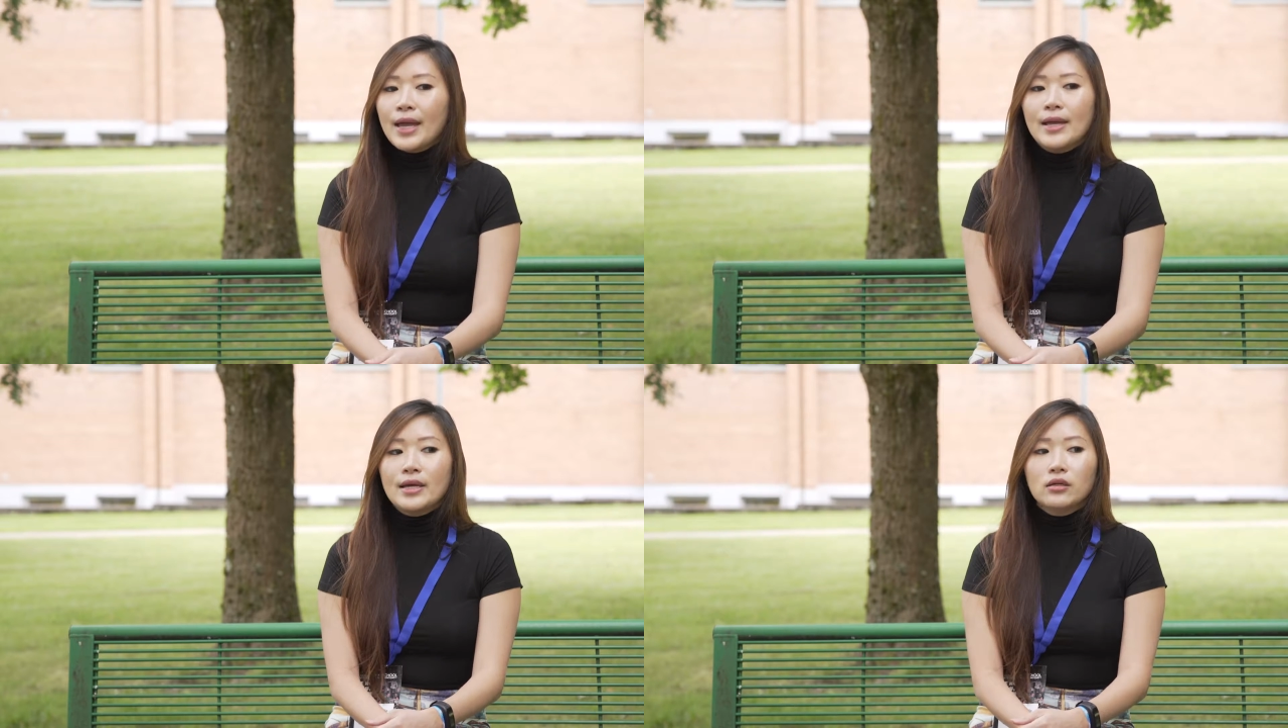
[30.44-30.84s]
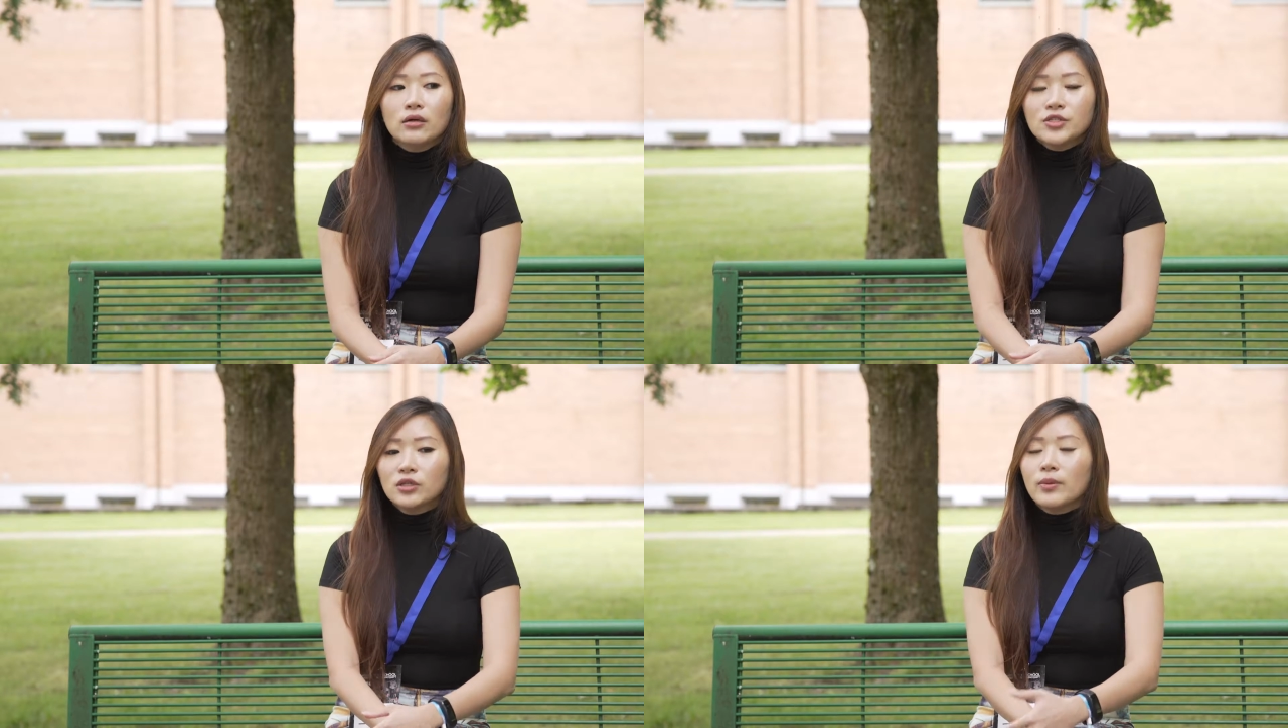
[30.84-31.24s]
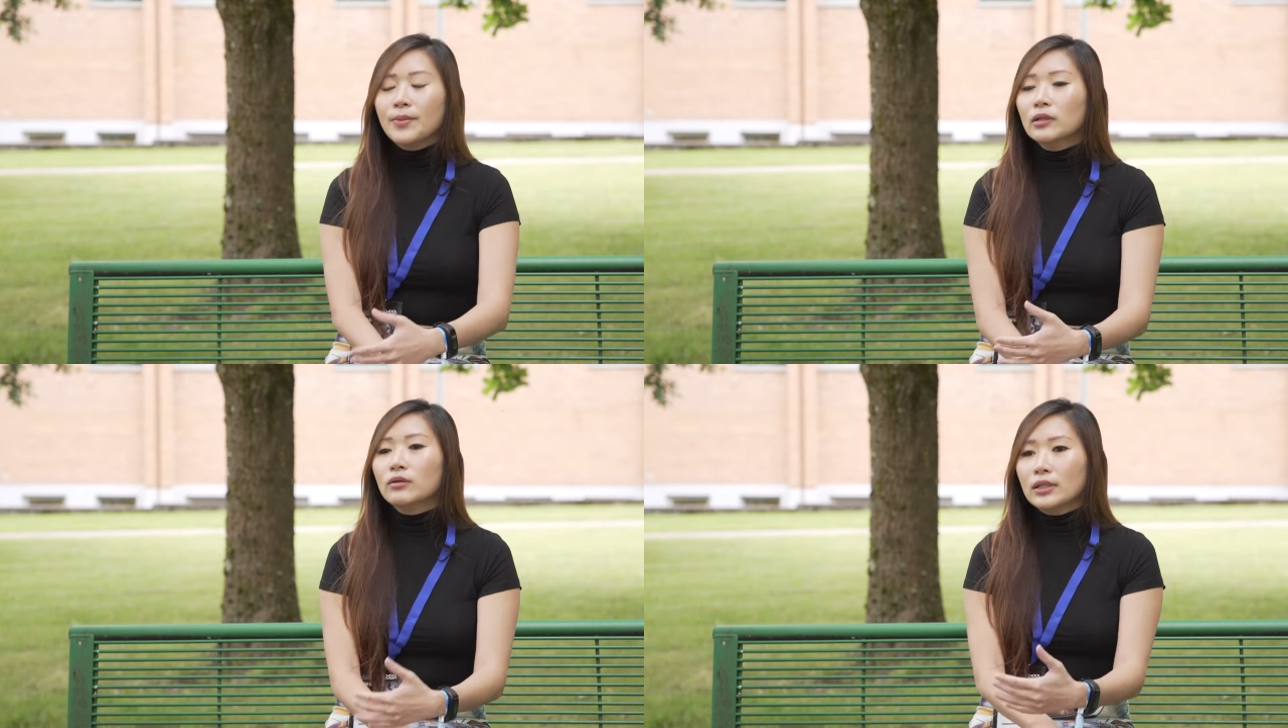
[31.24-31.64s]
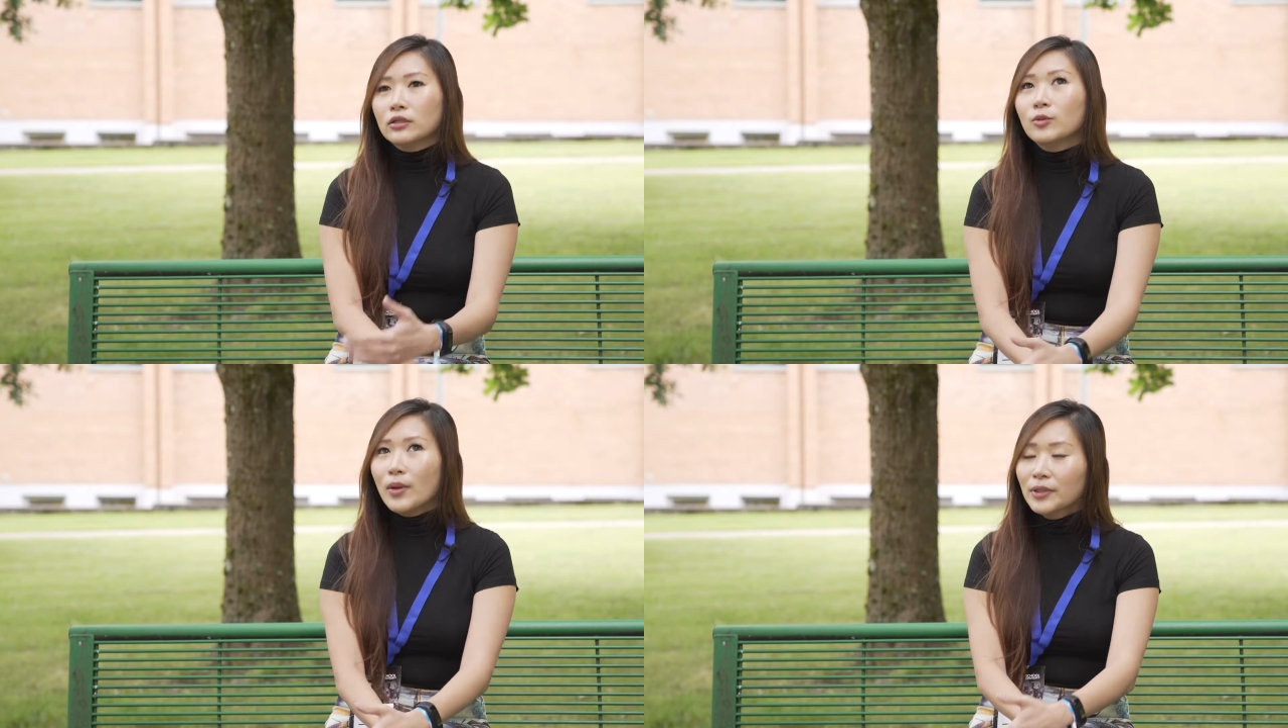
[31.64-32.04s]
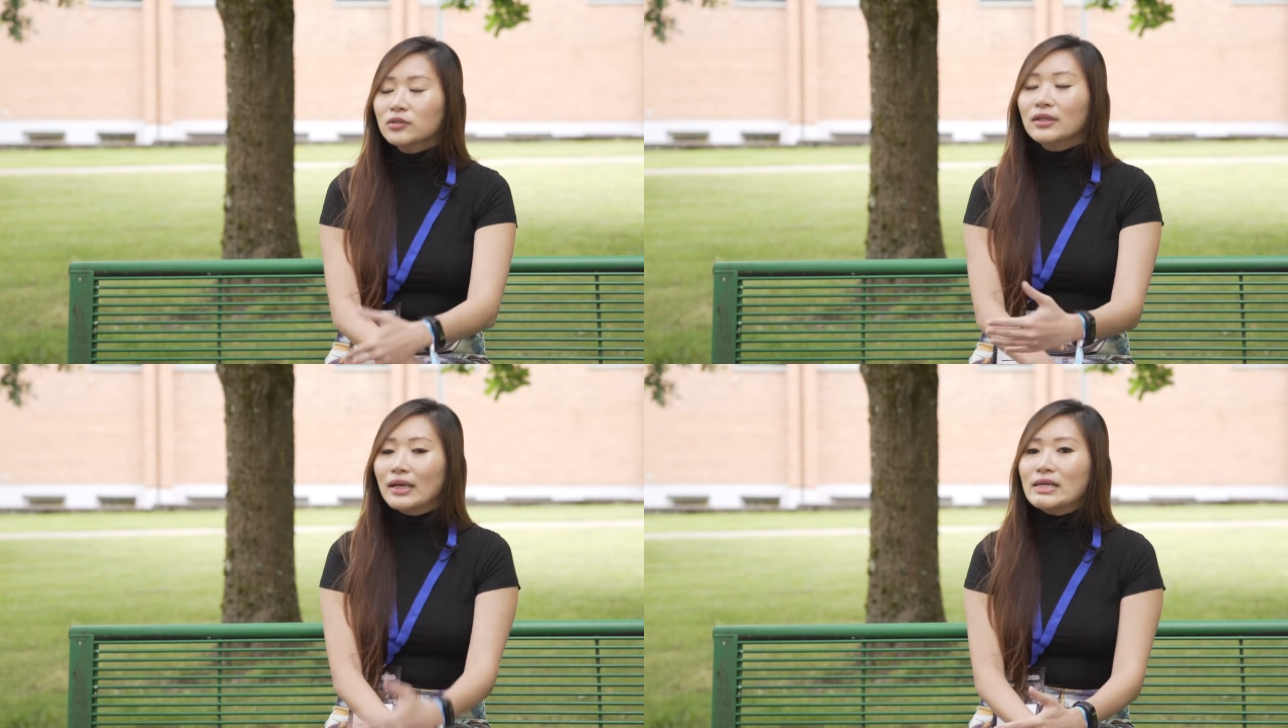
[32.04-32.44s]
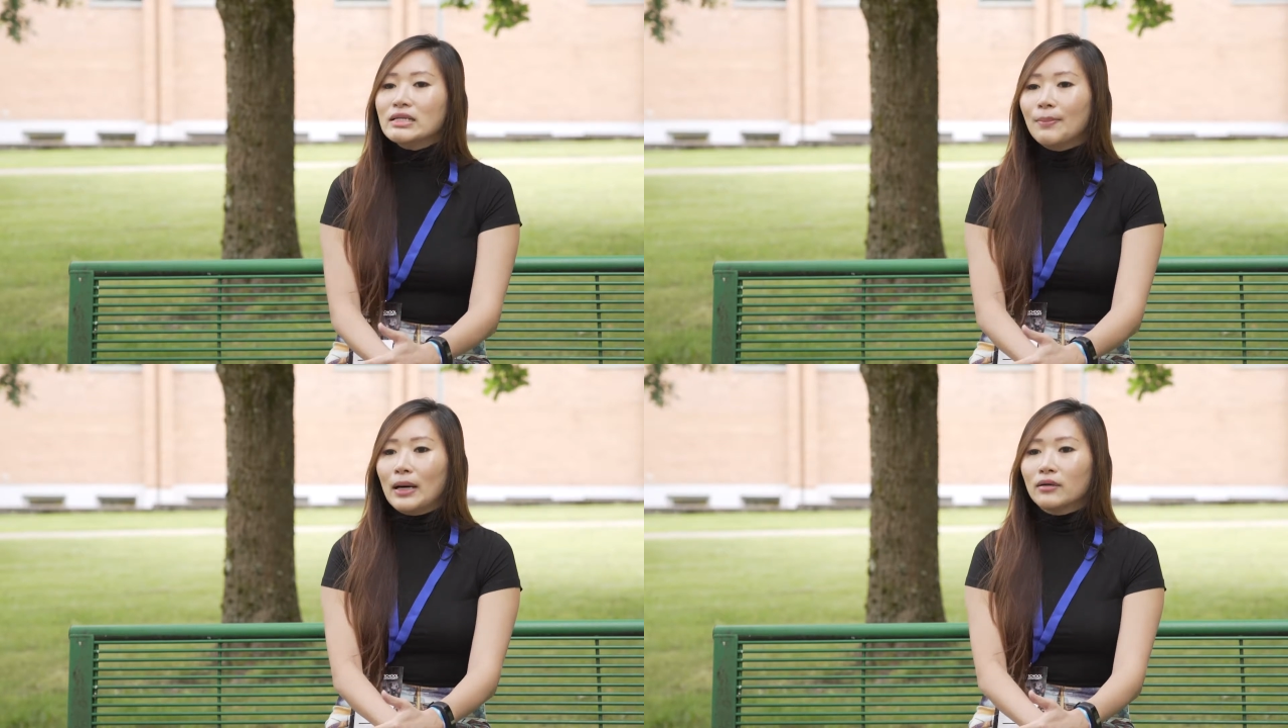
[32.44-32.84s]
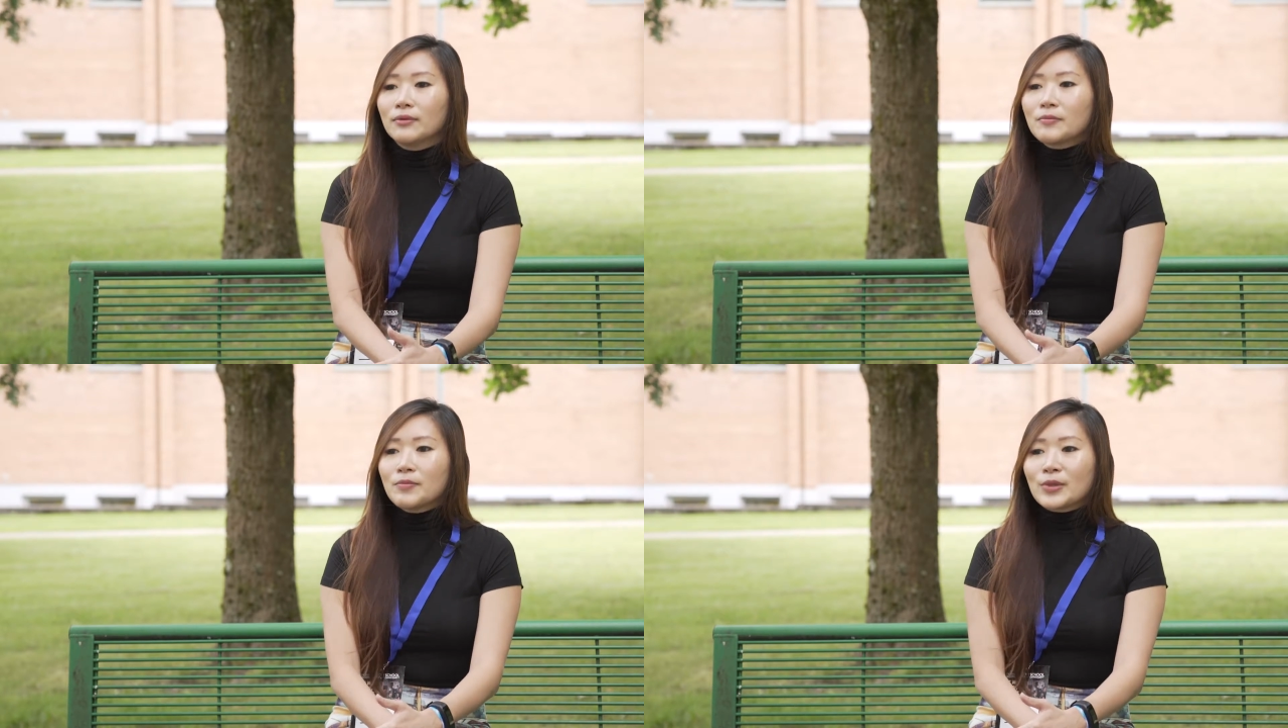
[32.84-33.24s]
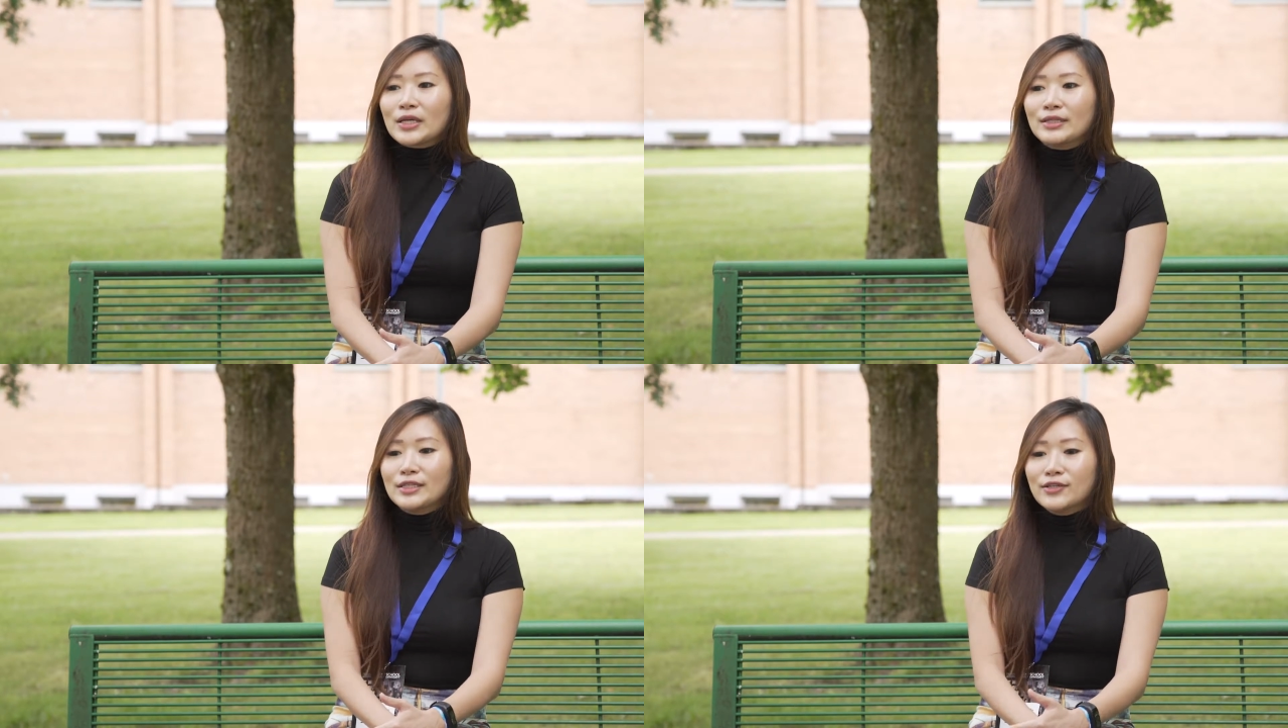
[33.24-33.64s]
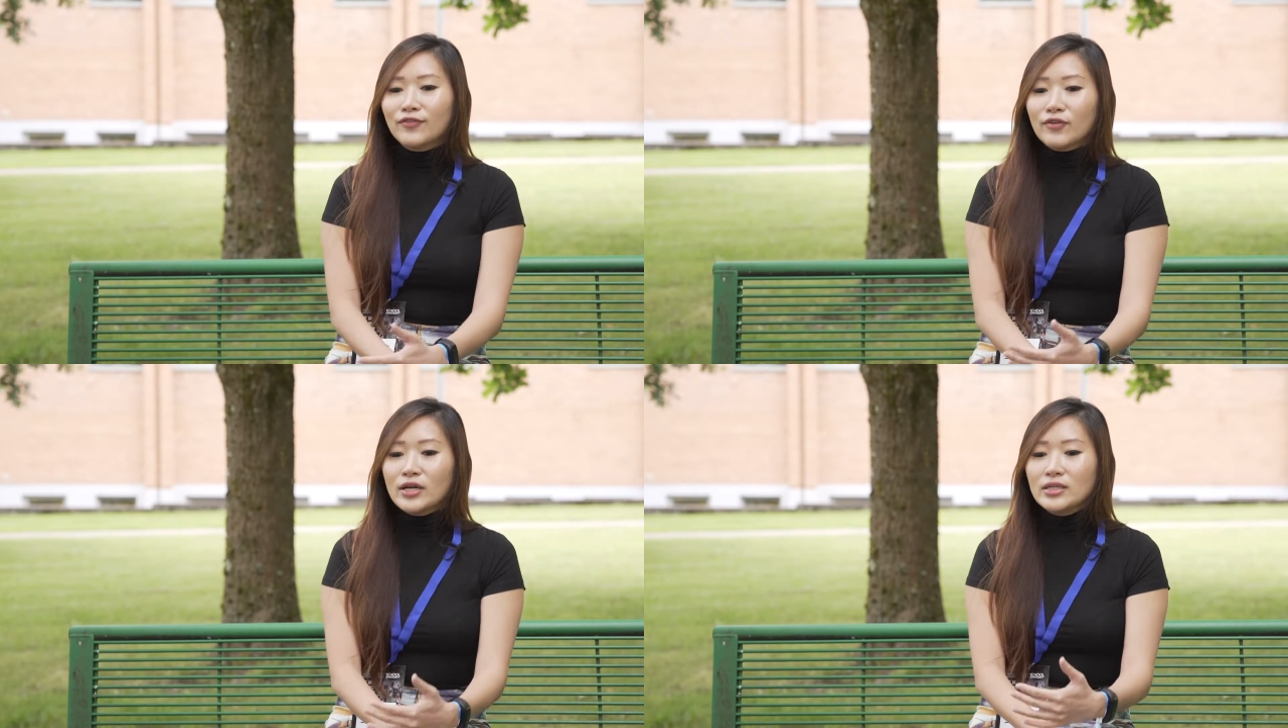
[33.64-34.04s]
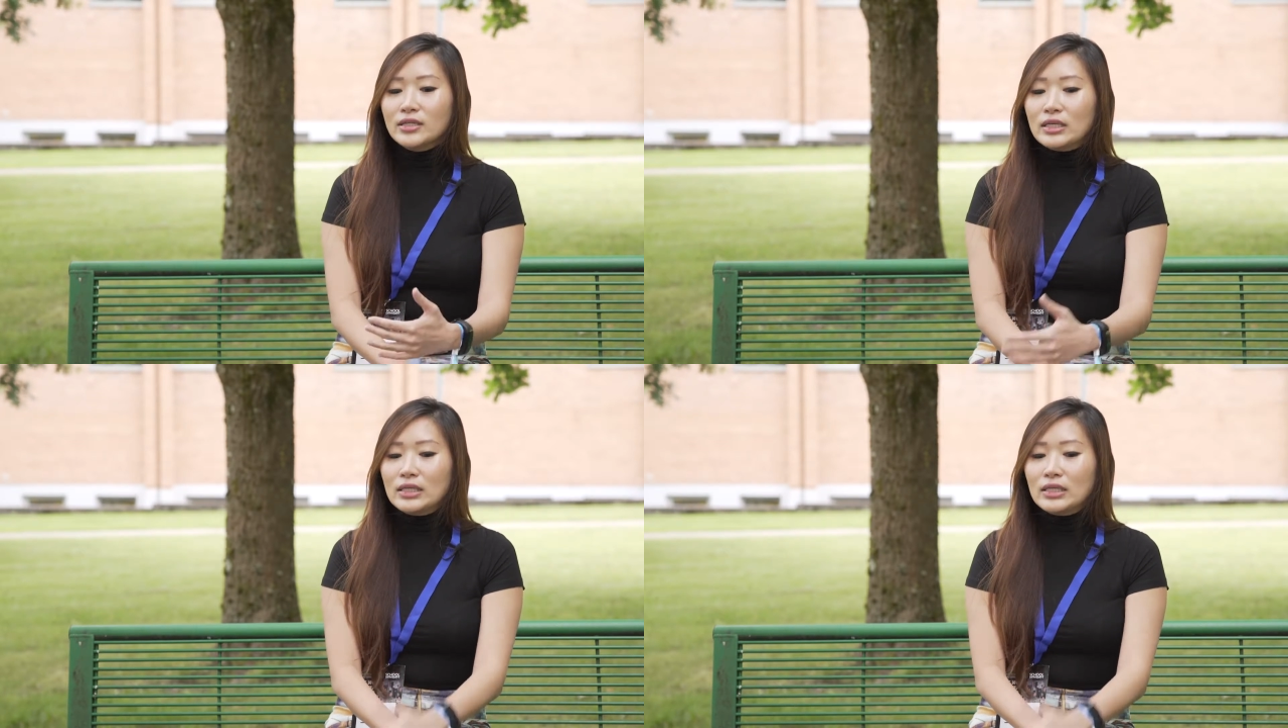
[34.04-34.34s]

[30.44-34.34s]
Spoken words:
And also to be able to learn about the different